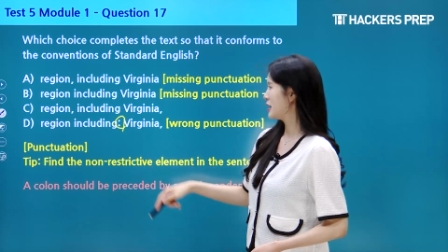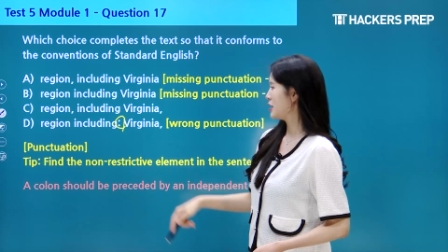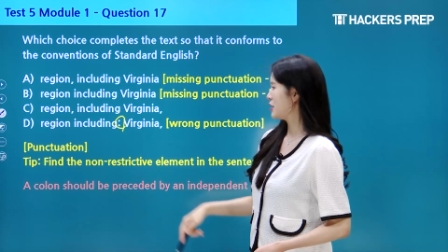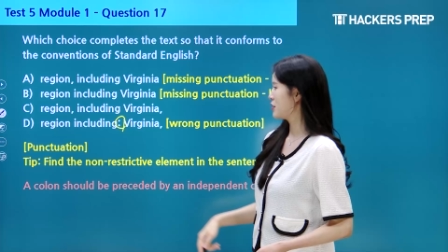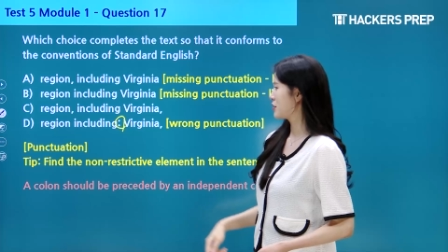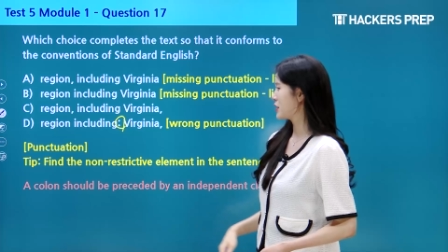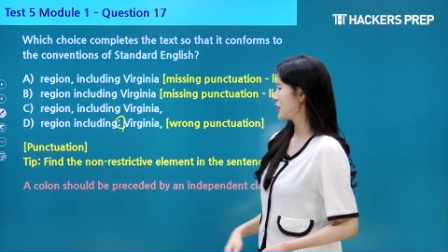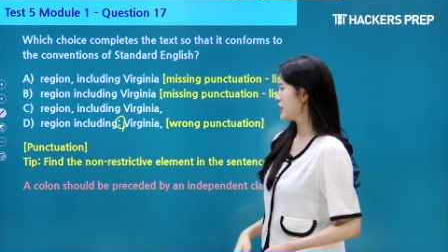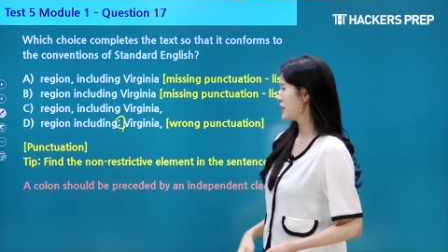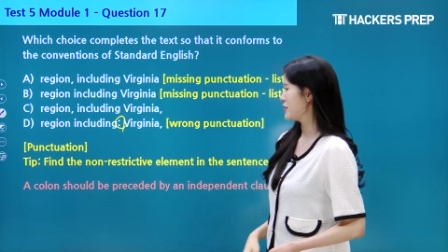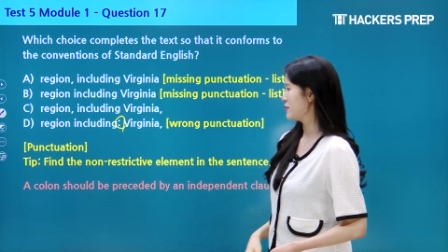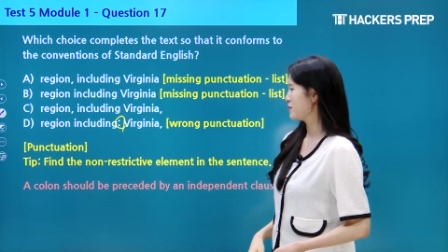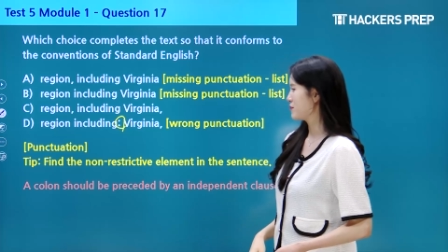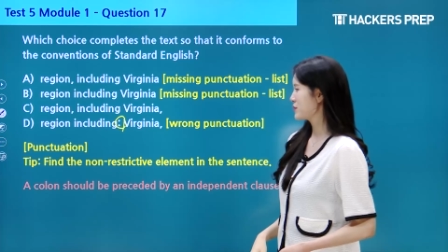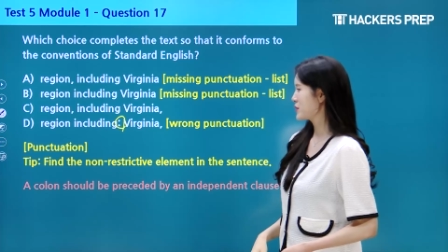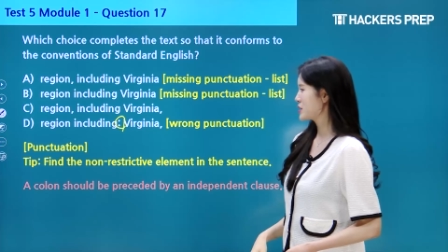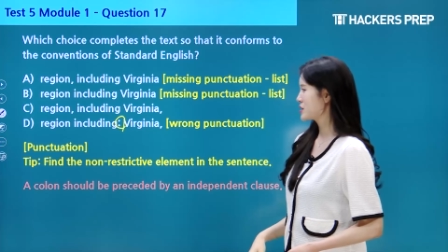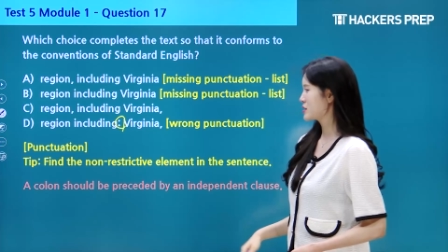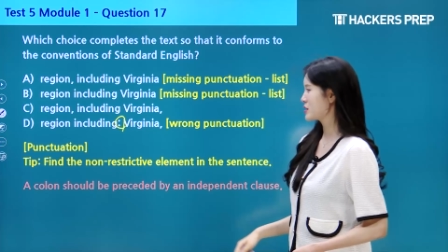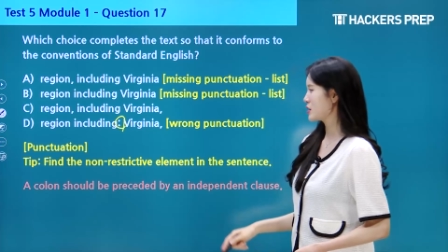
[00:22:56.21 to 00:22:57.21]
Okay,
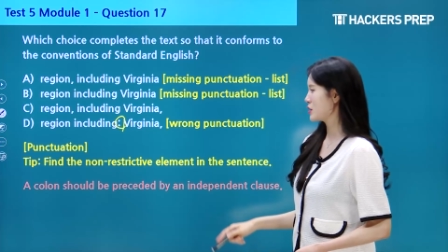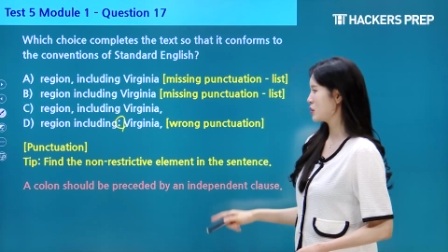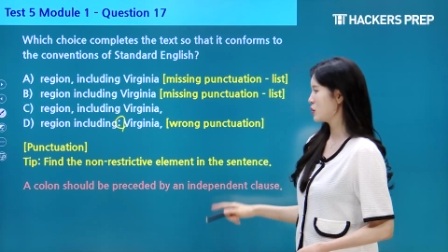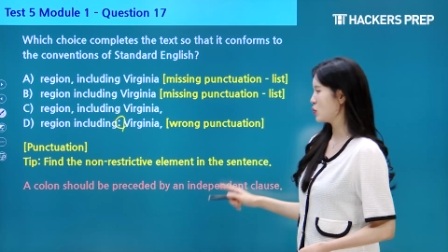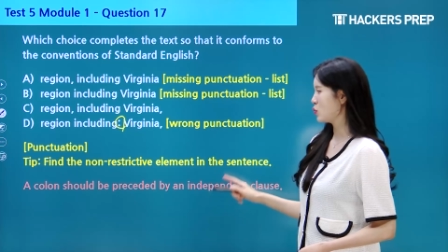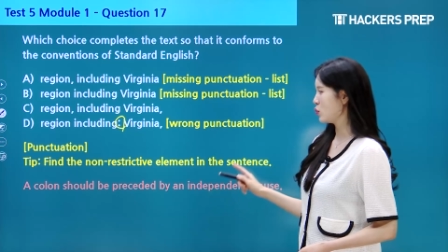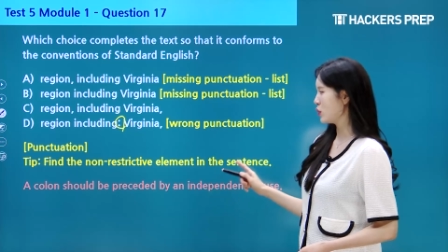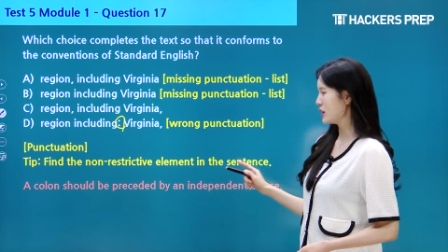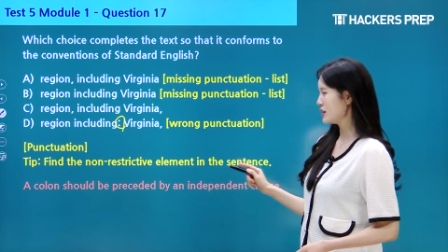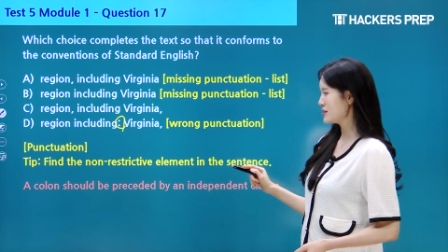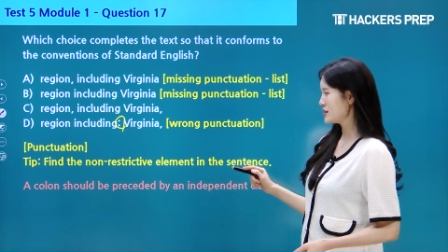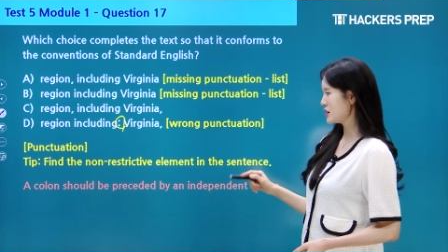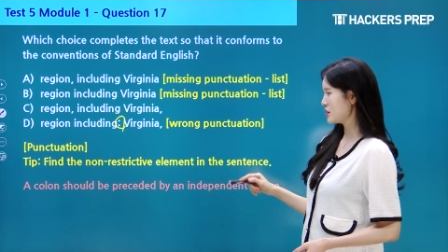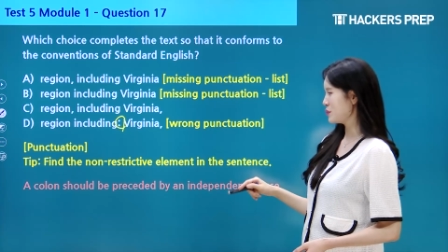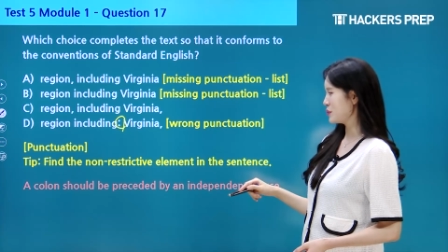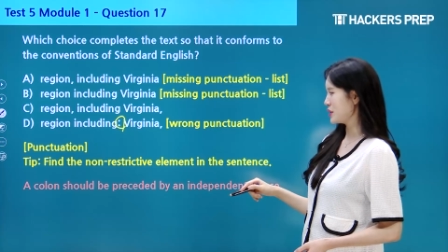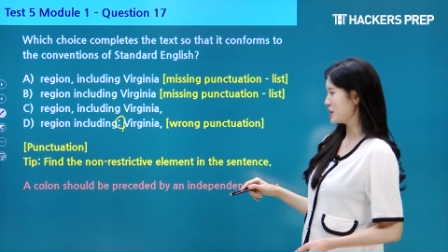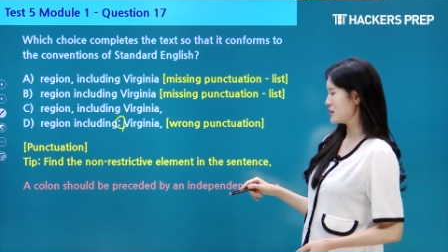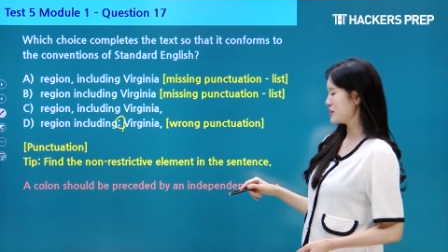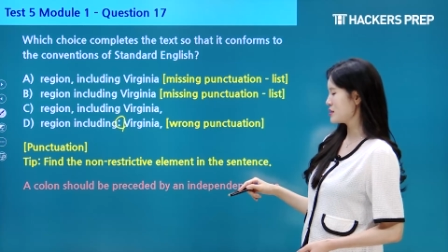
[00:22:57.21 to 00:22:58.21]
so one
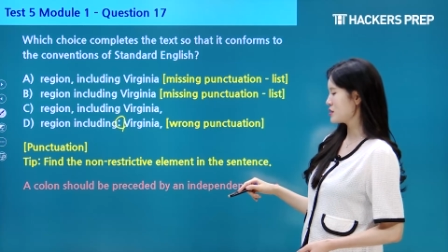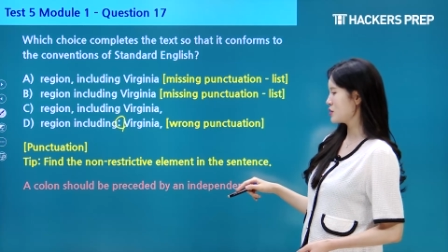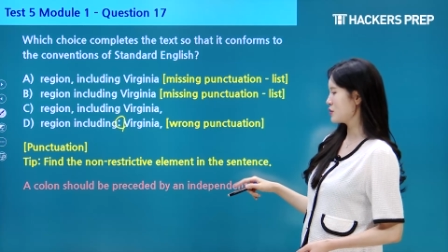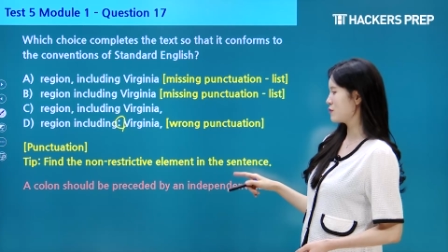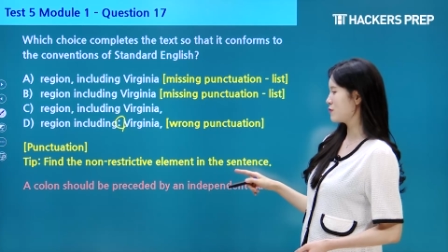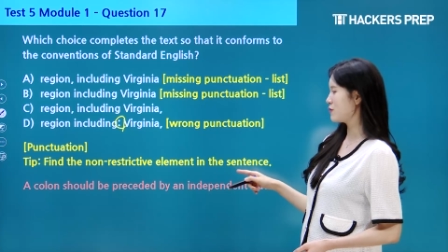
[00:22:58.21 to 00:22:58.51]
tip is you